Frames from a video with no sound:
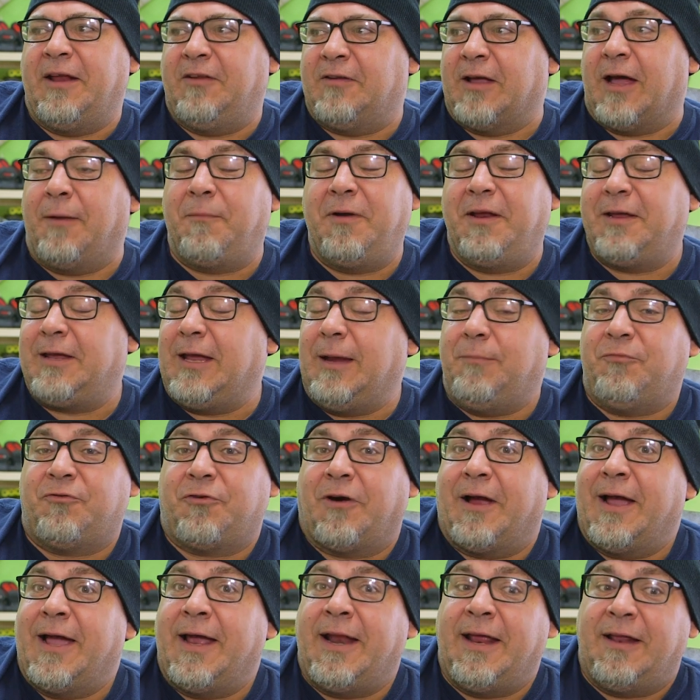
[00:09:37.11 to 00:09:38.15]
He's, I'm going to keep
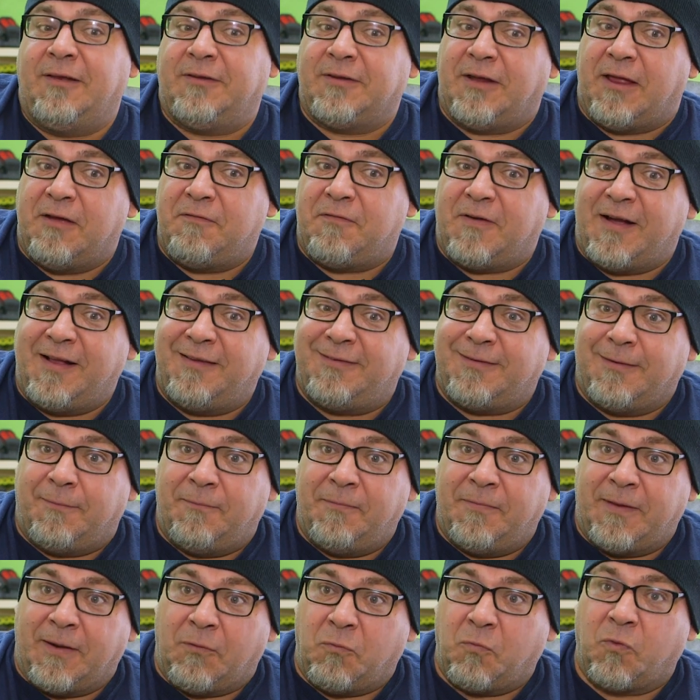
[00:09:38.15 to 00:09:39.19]
trying it until I find
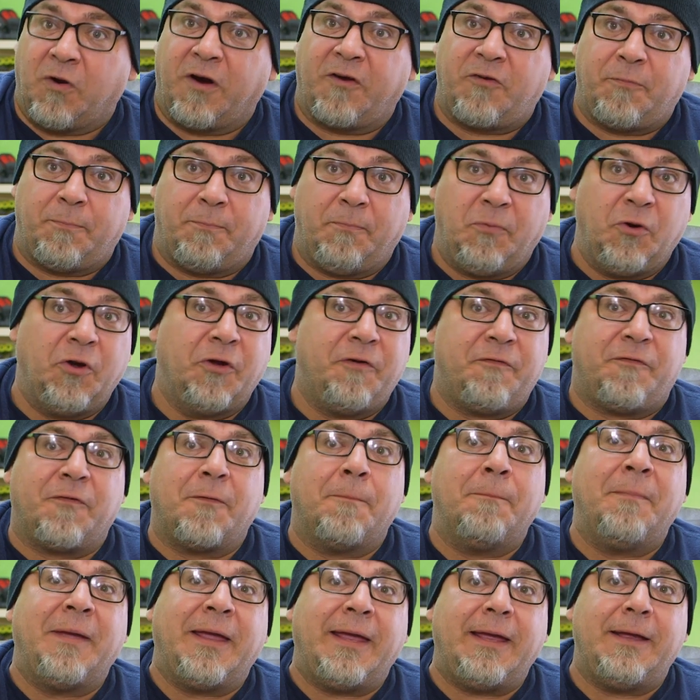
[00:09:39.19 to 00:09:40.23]
something that works good
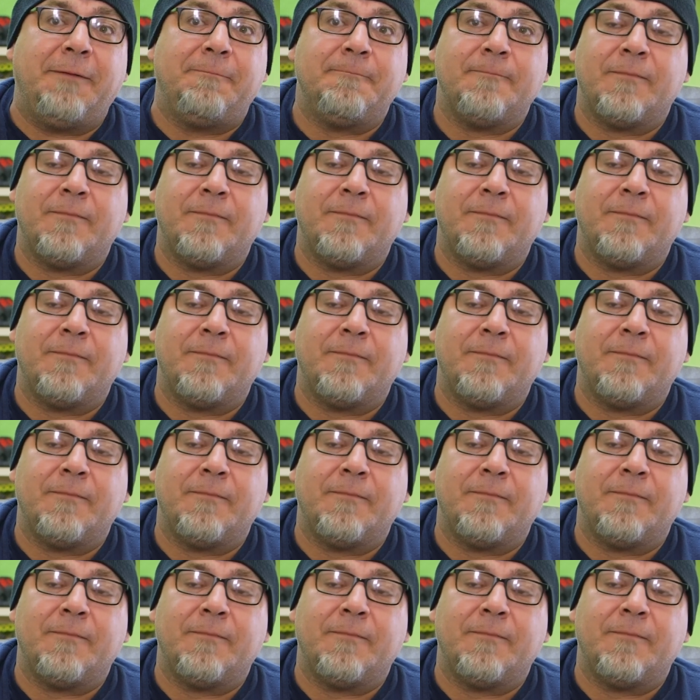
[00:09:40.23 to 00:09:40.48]
for me.